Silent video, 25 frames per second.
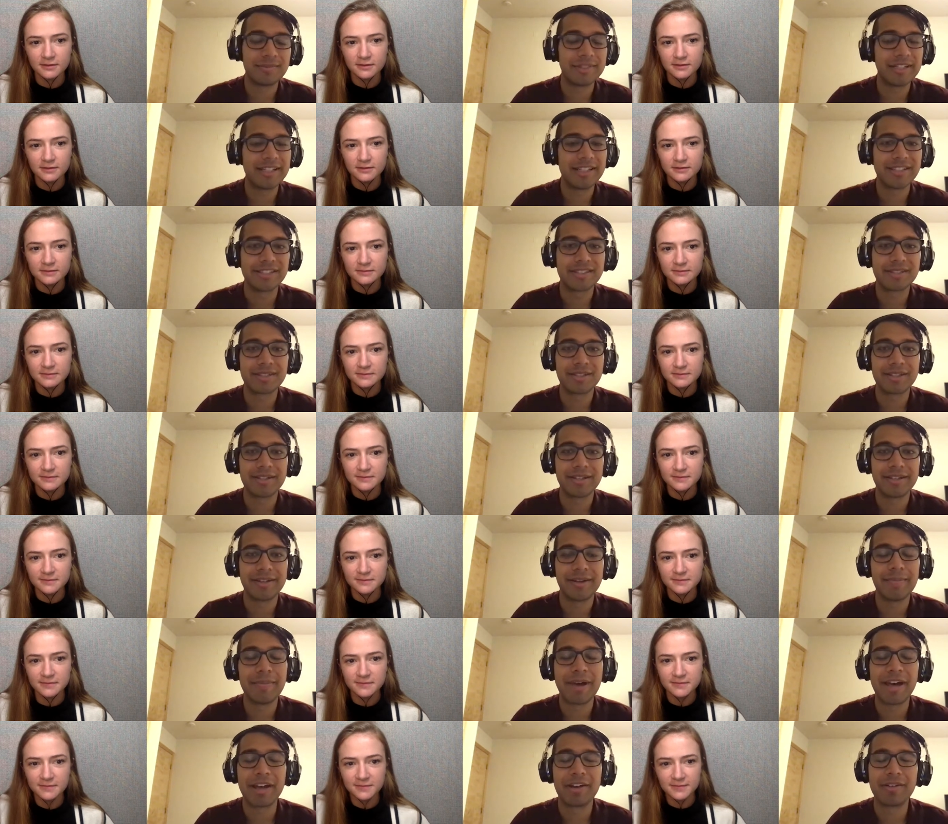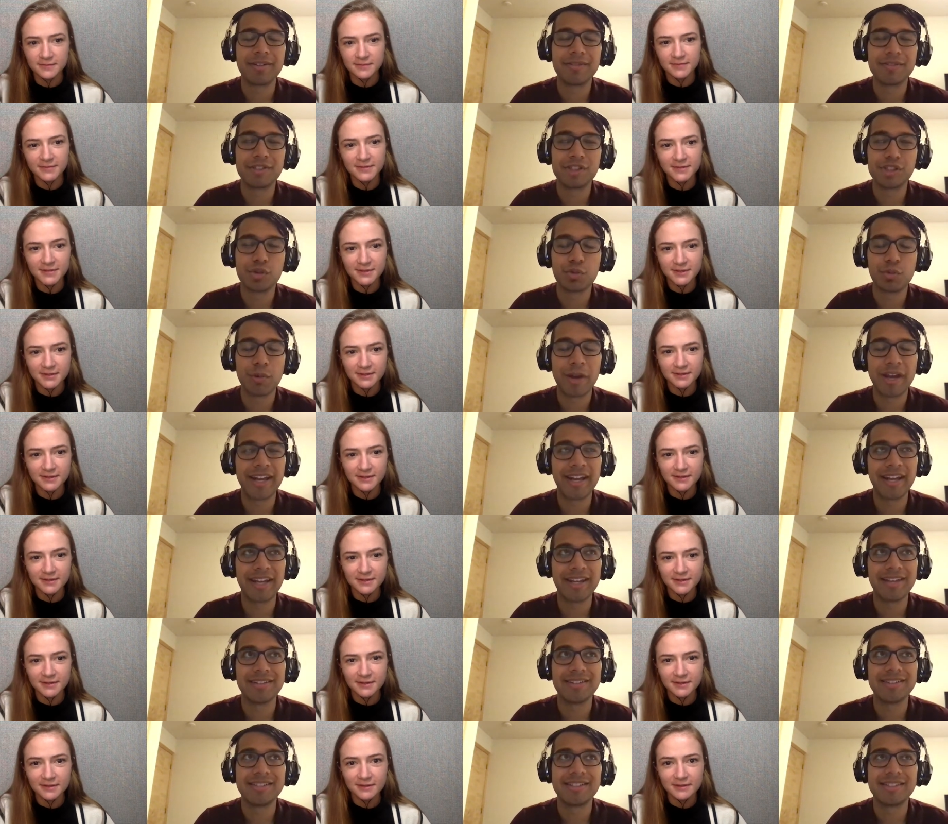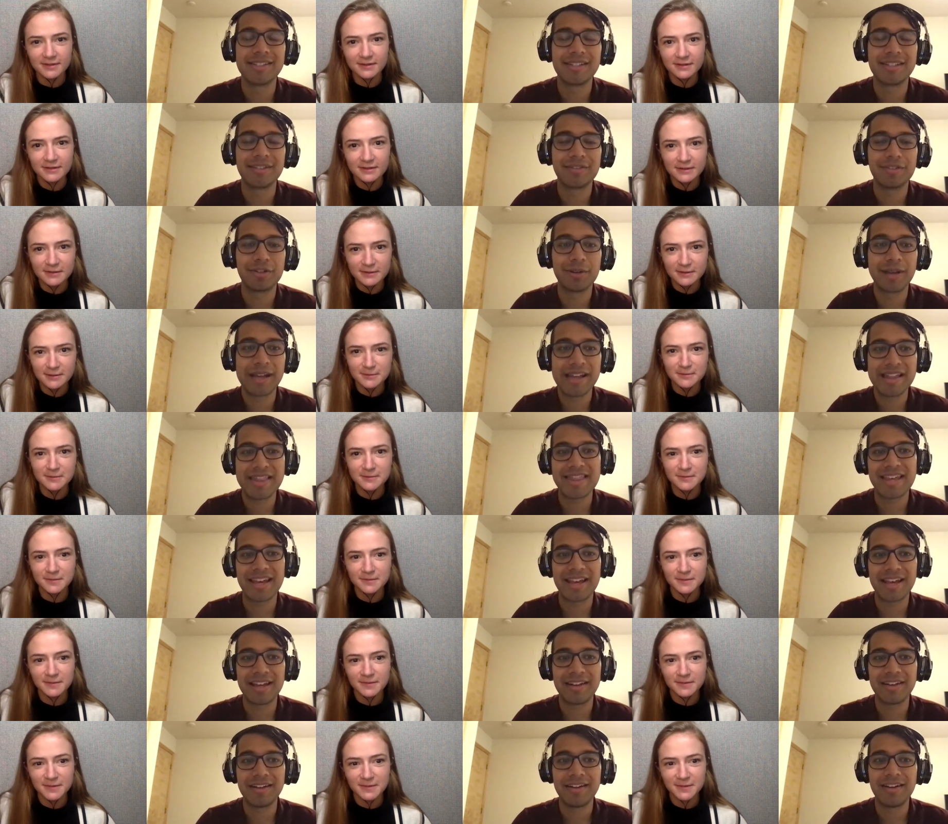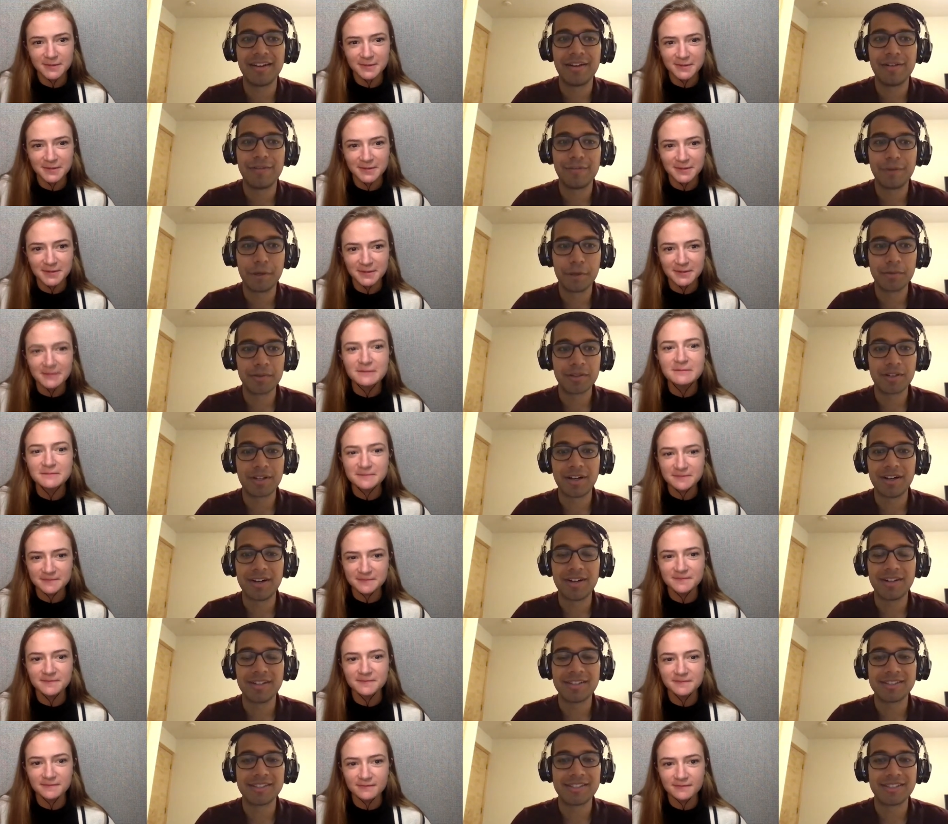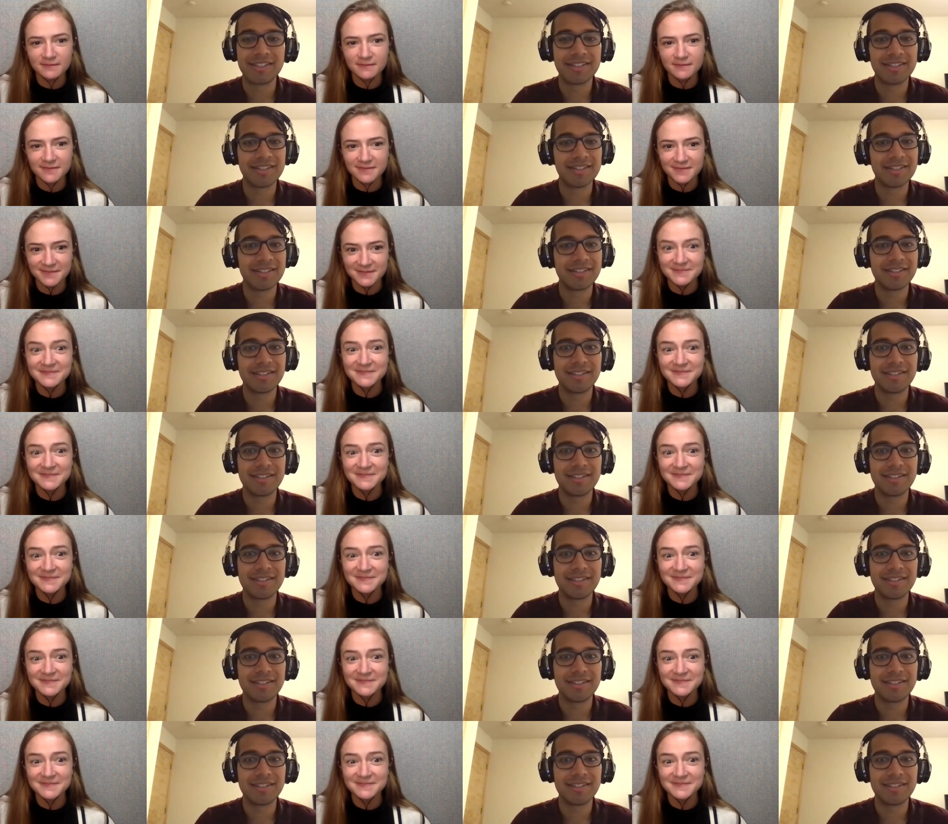Speaker 1: it's a matter of just waiting to see if you get that phone call to